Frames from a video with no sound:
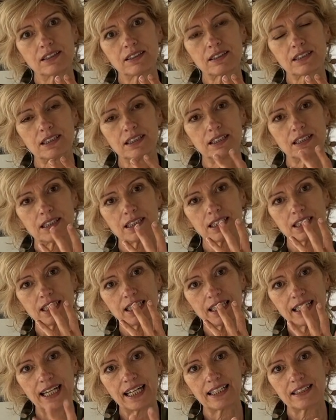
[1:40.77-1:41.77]
to
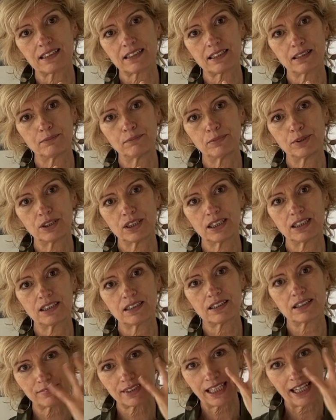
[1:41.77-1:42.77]
get
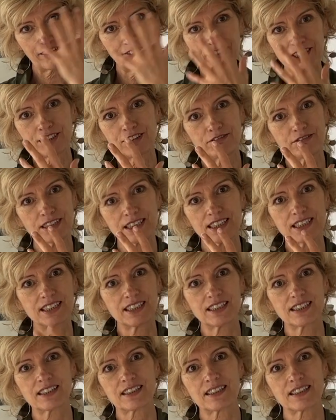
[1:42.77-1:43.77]
somebody's
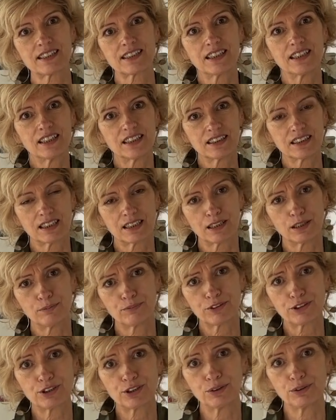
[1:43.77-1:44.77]
characteristics to come
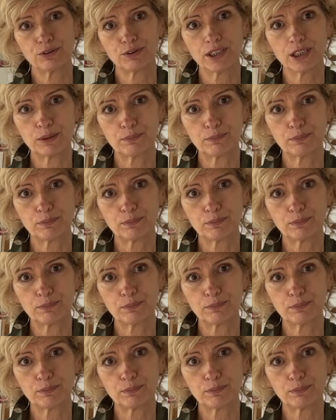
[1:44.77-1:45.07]
through in a